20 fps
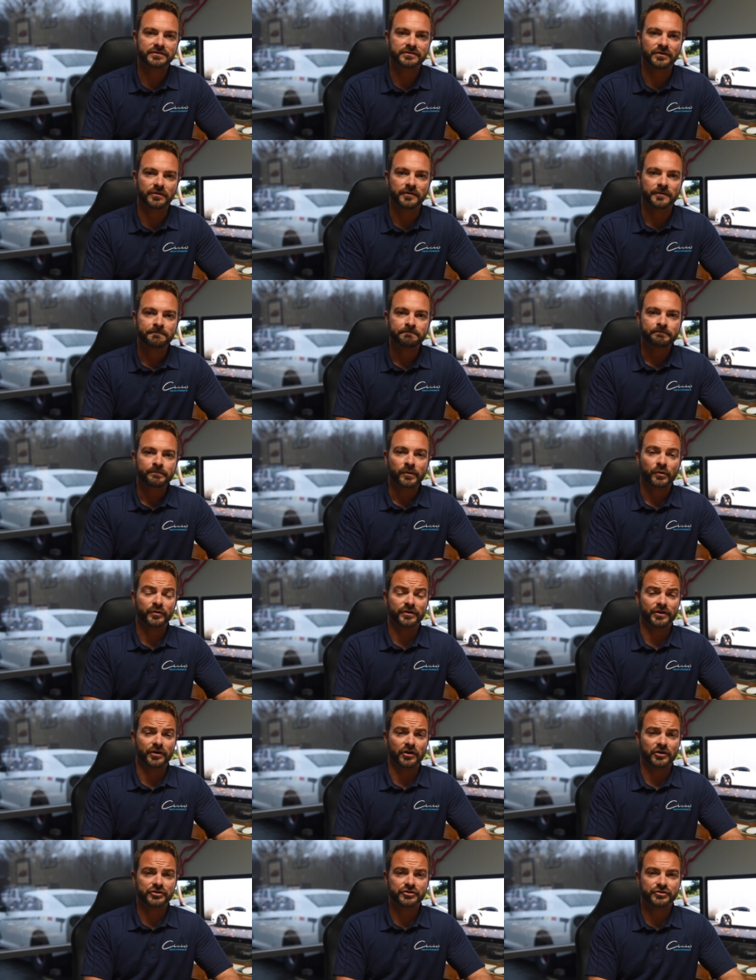So we
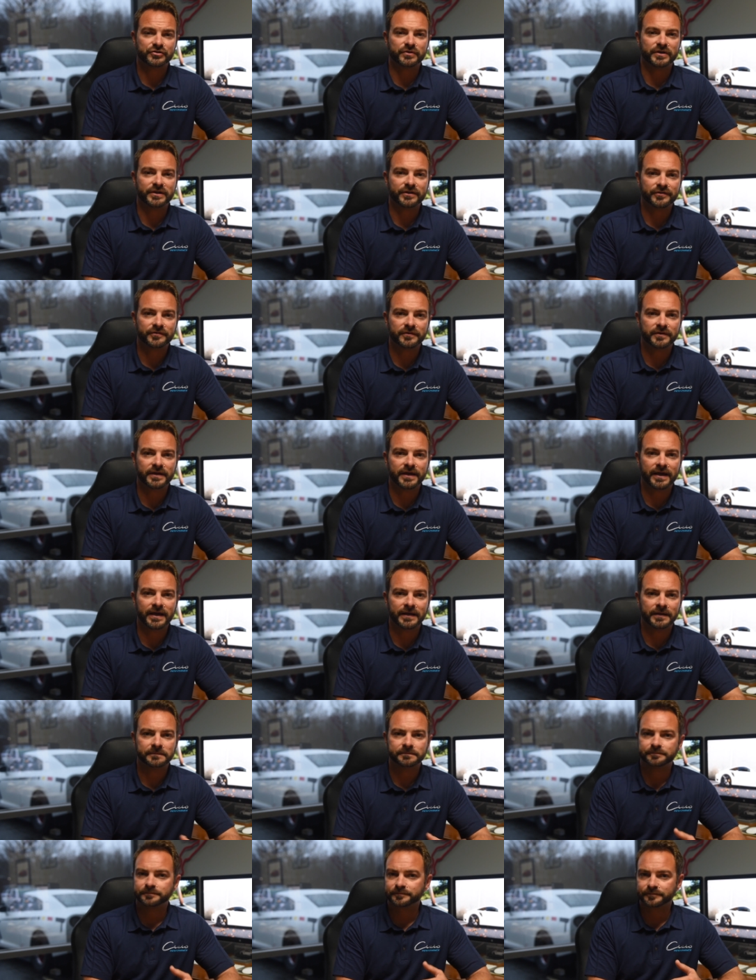did our Street
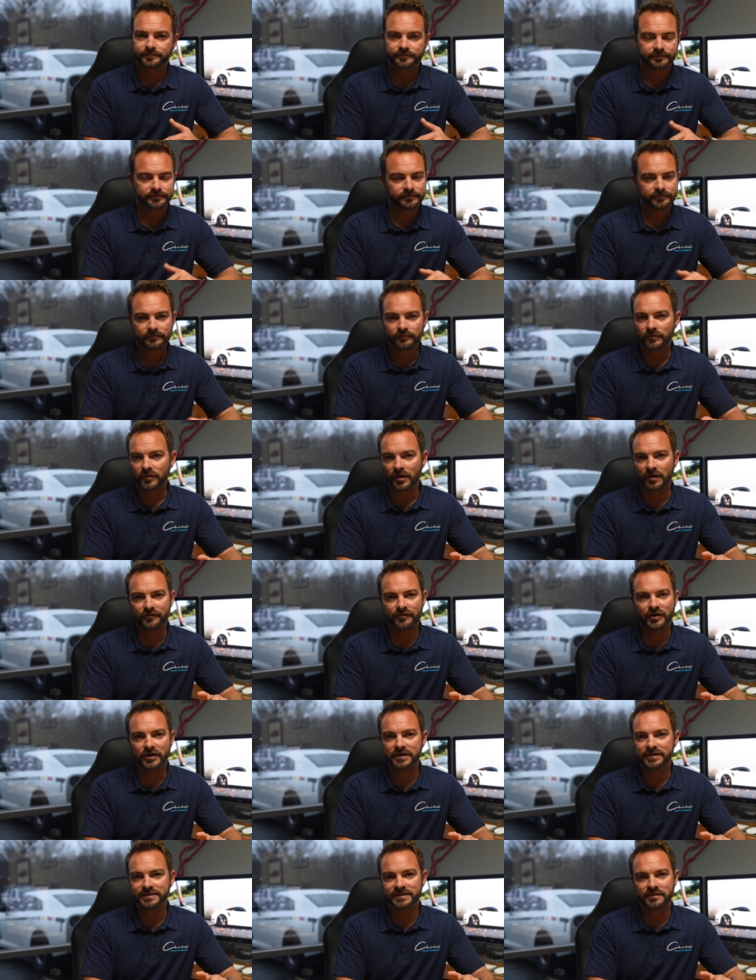3.8, a
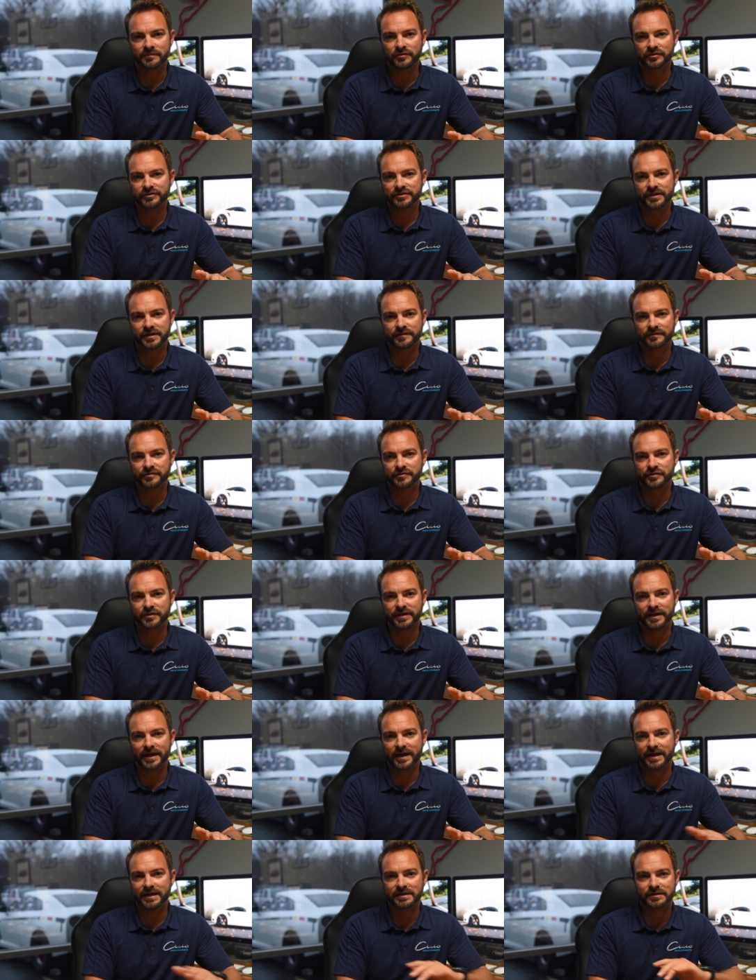very simple set of street
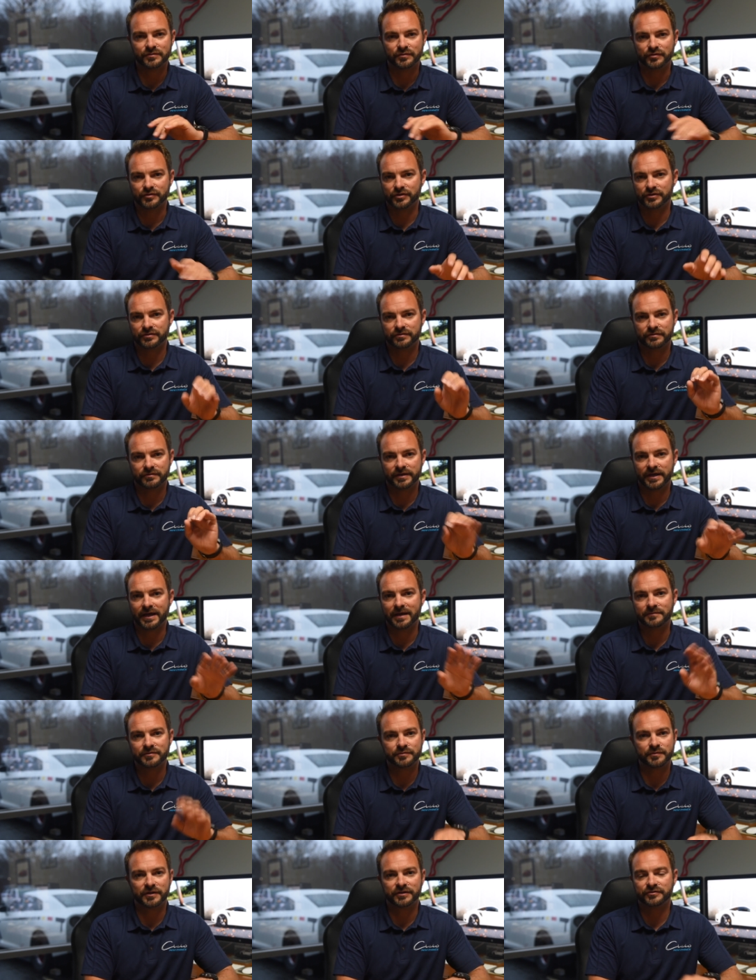heads with just
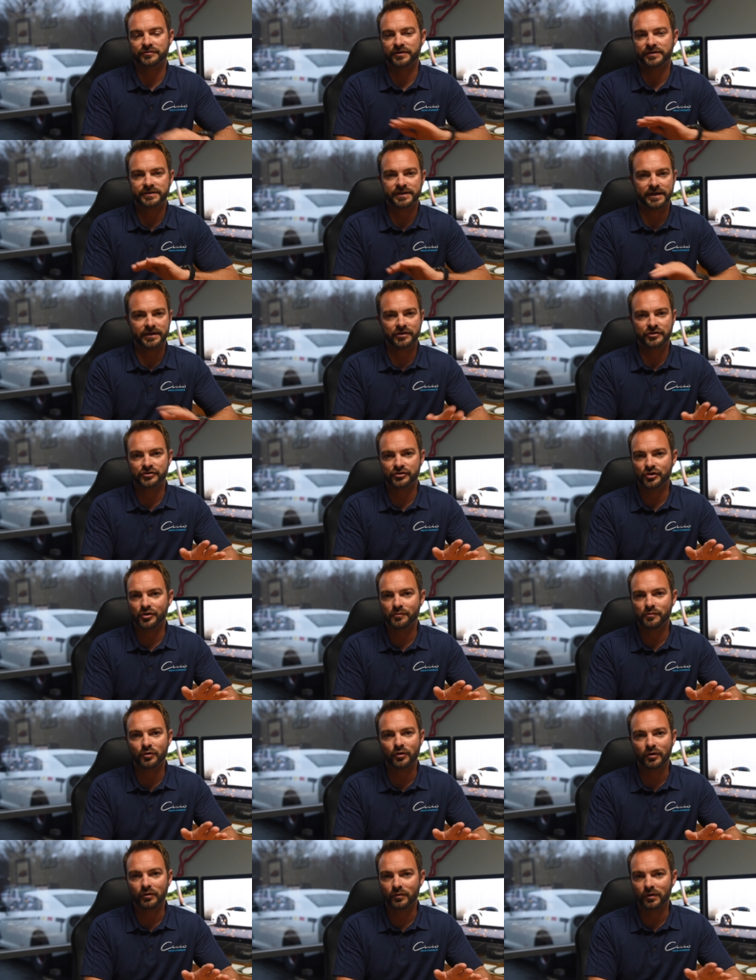cam springs and retainers, no
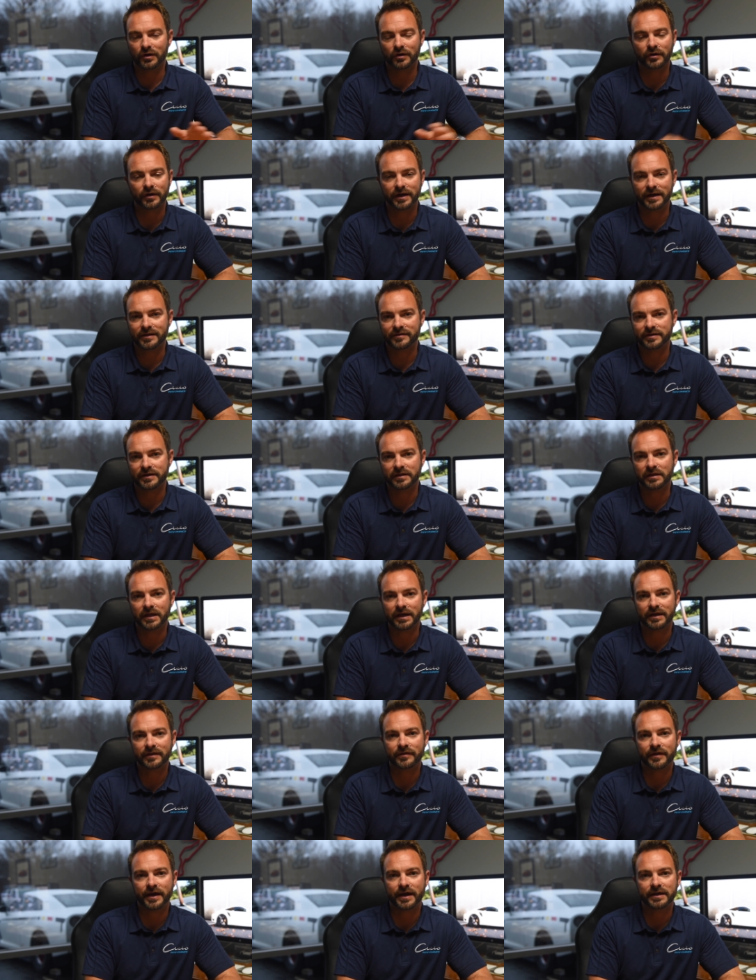port work or anything
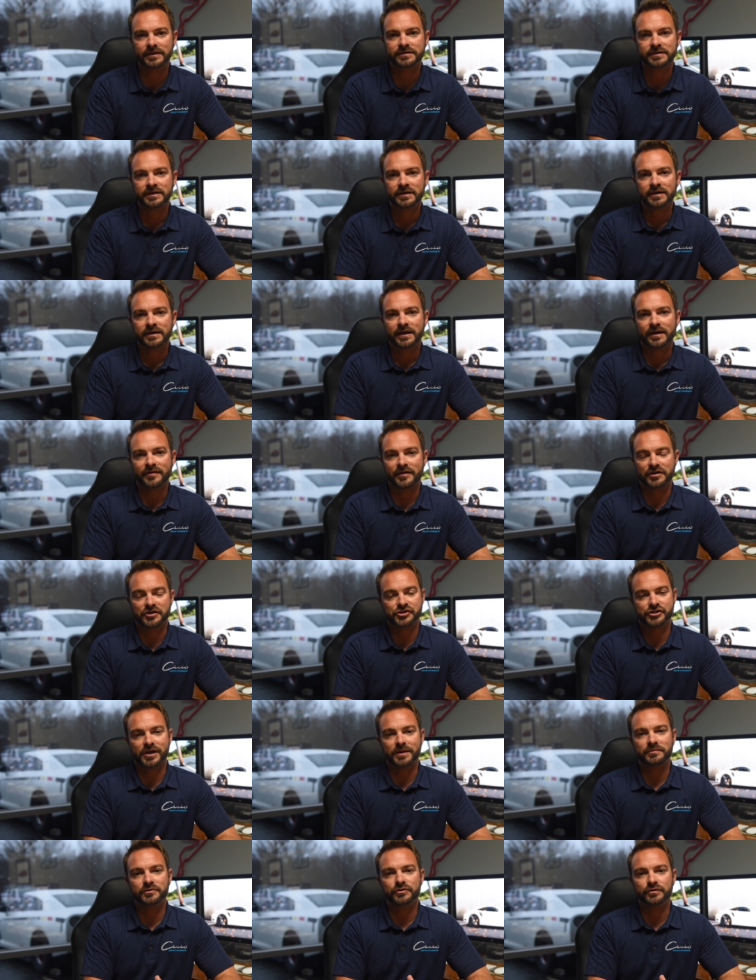like that, and then a
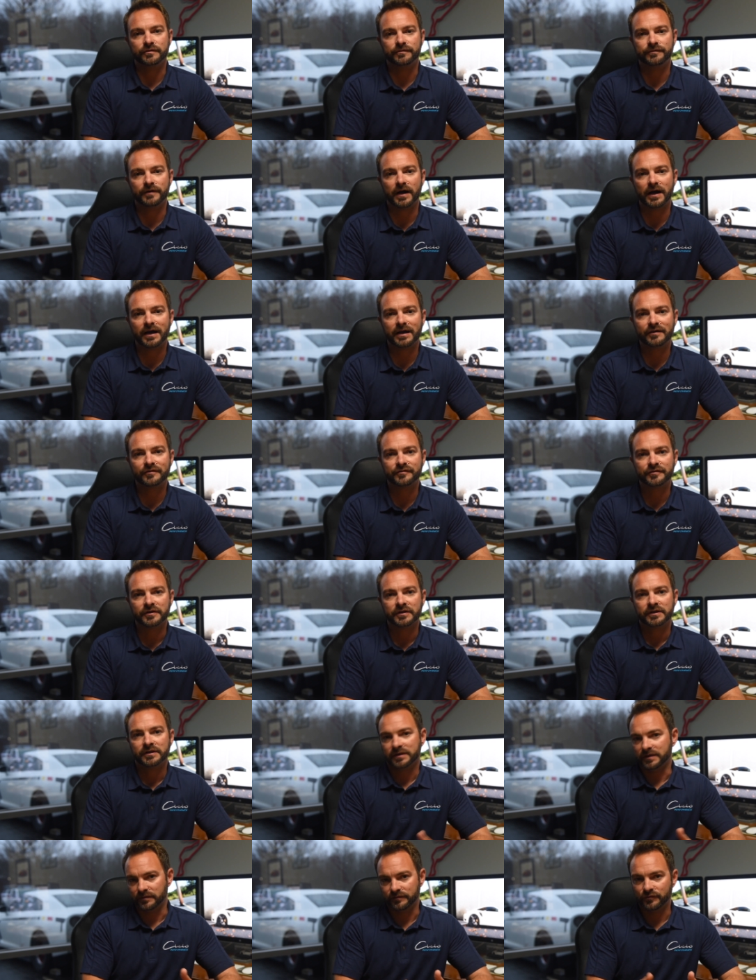Shep 2.5,
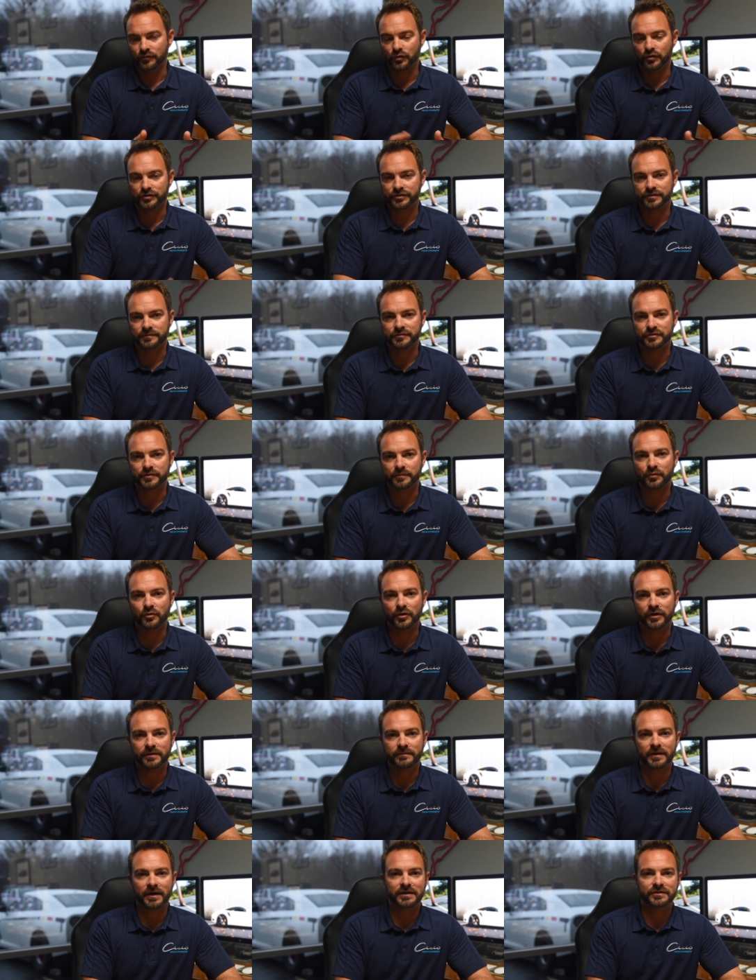and of course some
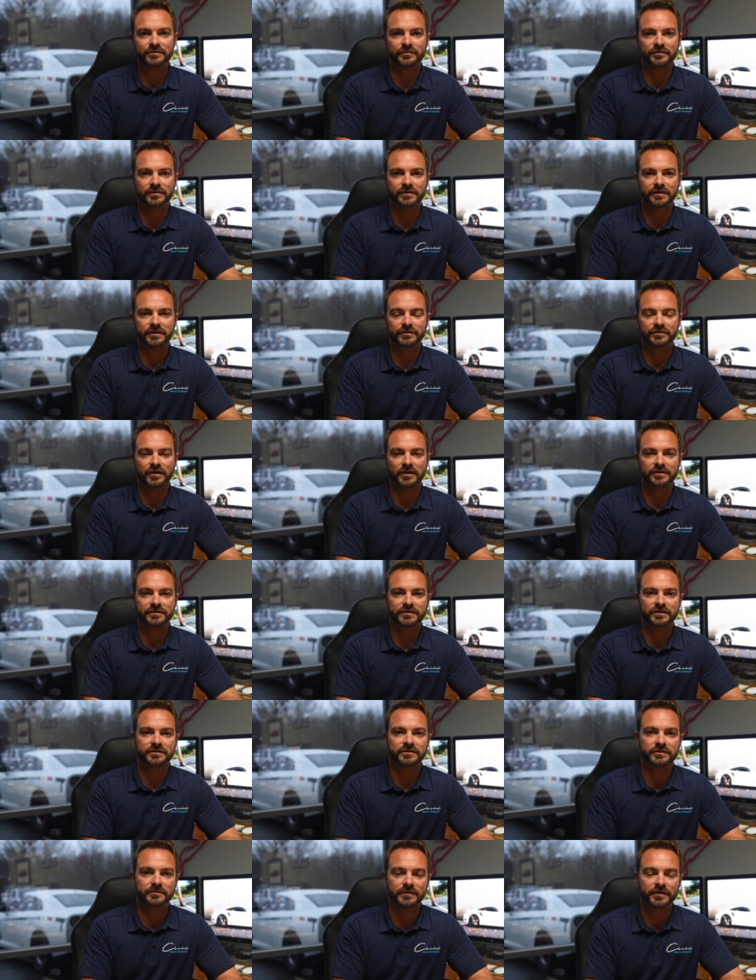supporting mods with the exhaust
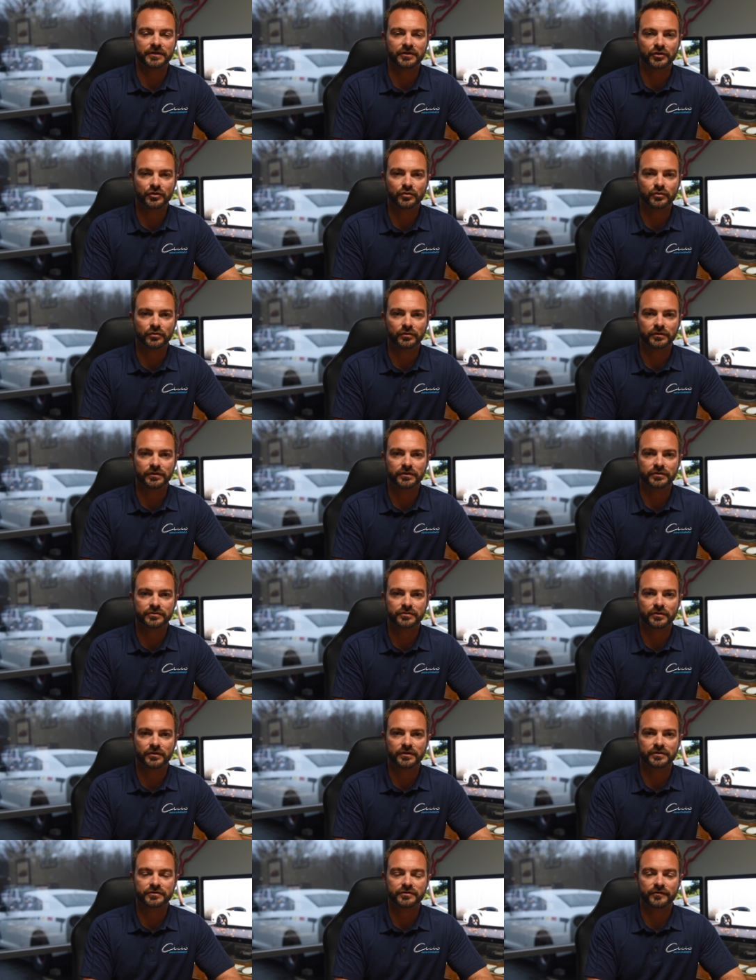system and intercooler and so
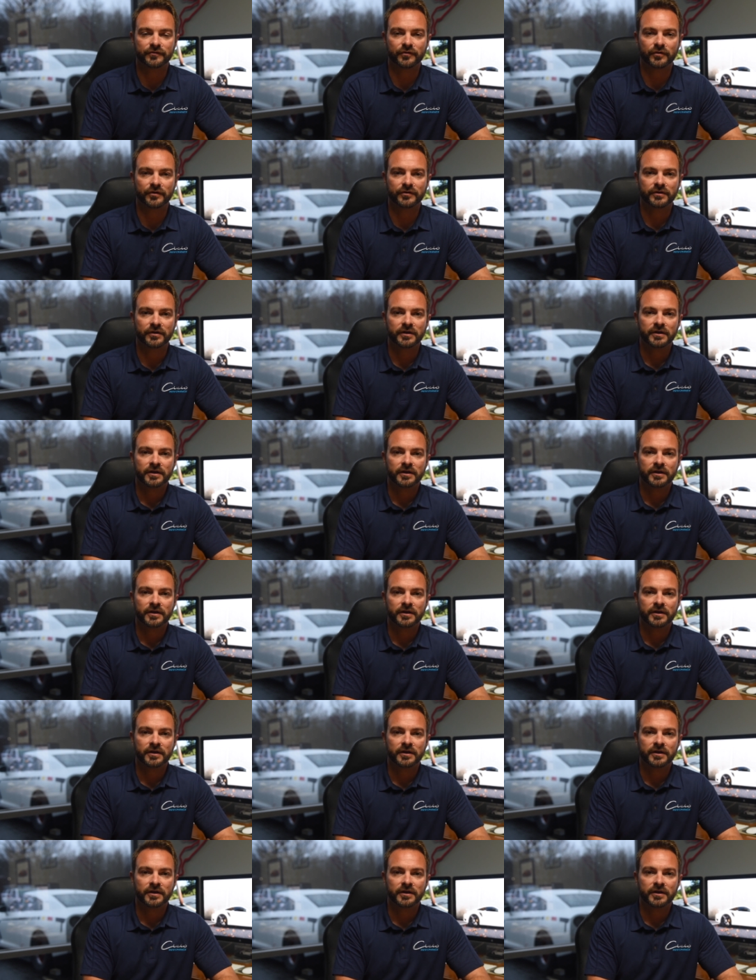on and so forth.